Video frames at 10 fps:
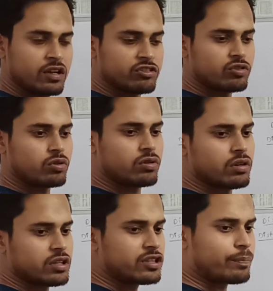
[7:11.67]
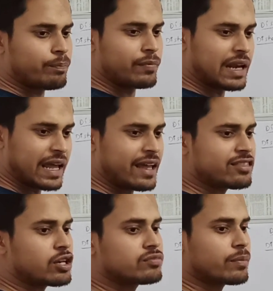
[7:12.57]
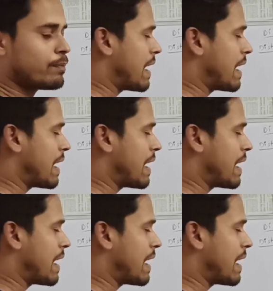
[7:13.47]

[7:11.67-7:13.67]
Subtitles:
so the length of the